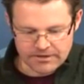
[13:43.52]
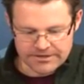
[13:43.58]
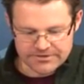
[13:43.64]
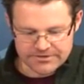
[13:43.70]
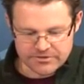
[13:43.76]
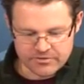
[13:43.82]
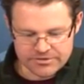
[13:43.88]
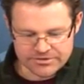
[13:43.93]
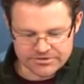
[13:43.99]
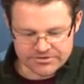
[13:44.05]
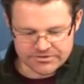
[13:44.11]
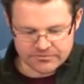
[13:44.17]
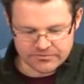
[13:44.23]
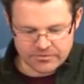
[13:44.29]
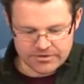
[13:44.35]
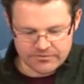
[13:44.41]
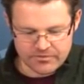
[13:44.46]
So
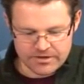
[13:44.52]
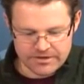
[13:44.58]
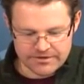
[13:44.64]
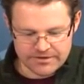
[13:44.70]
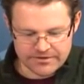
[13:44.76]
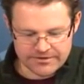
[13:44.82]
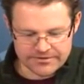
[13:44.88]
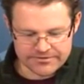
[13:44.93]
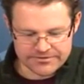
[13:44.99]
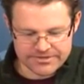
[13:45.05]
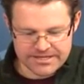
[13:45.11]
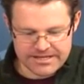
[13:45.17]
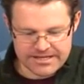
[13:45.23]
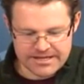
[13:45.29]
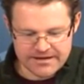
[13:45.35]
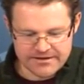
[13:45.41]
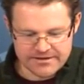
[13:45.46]
what you want to see
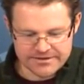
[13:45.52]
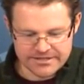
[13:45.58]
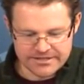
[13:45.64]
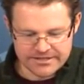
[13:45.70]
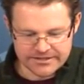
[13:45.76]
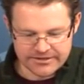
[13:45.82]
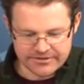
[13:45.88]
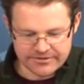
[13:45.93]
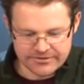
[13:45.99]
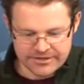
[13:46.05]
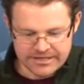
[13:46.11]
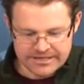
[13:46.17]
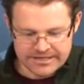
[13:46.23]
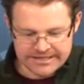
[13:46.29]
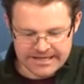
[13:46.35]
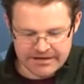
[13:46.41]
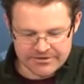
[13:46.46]
here is that the
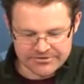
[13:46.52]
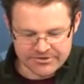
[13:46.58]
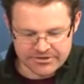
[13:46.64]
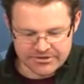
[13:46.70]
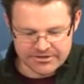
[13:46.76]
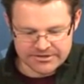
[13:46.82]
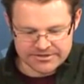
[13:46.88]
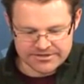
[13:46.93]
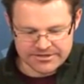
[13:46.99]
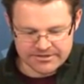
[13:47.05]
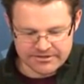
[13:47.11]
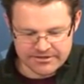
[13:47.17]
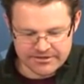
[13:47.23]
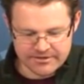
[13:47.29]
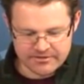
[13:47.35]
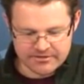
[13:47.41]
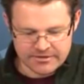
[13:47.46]
count started at
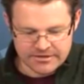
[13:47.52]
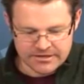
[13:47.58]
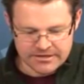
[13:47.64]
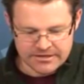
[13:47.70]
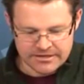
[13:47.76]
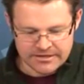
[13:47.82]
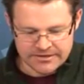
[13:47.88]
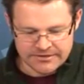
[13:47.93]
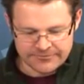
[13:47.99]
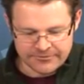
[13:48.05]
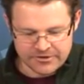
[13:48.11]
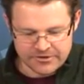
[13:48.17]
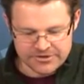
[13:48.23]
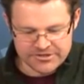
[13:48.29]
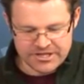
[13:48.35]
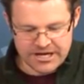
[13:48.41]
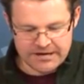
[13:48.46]
0. The
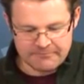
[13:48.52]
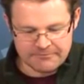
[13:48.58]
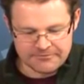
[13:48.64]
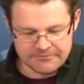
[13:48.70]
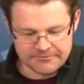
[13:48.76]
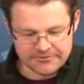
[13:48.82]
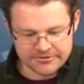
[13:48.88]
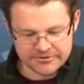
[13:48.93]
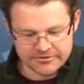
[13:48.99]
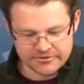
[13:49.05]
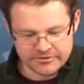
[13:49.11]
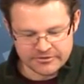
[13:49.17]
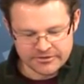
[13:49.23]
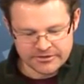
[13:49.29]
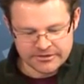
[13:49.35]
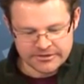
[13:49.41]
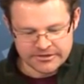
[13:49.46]
first time through,
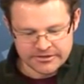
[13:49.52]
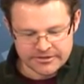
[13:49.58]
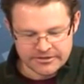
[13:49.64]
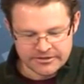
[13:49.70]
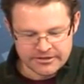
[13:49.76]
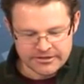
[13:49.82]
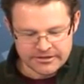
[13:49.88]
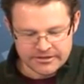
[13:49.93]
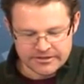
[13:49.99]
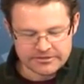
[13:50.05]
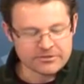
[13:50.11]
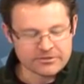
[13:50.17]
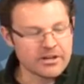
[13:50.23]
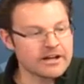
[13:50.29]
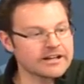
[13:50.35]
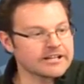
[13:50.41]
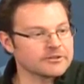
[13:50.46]

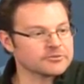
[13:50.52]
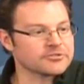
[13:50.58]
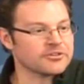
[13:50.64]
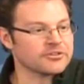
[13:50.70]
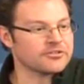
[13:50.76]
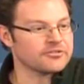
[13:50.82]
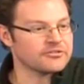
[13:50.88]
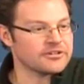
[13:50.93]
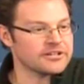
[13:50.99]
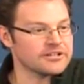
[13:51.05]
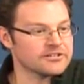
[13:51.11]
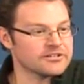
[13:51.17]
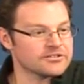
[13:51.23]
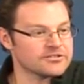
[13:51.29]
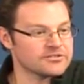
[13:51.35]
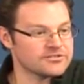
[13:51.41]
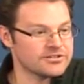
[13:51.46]
not equal to 3
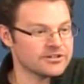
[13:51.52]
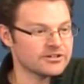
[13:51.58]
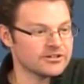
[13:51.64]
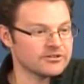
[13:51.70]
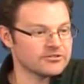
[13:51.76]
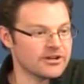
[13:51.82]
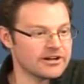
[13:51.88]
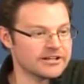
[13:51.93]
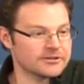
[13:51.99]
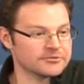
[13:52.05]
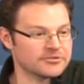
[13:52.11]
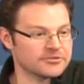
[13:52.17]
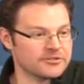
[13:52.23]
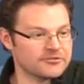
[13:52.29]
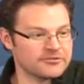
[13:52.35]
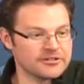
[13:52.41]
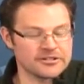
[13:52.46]
is 0. Not equal to
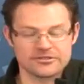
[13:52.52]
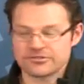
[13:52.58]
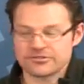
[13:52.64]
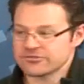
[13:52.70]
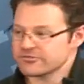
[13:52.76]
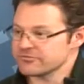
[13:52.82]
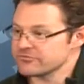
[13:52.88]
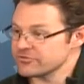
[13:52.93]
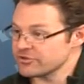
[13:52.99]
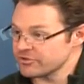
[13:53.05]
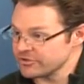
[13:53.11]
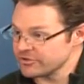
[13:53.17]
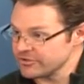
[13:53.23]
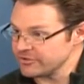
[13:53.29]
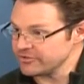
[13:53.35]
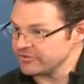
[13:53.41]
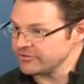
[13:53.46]
3 is
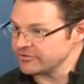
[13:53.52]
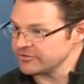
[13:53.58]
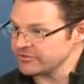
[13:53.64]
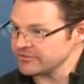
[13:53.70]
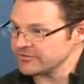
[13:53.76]
true.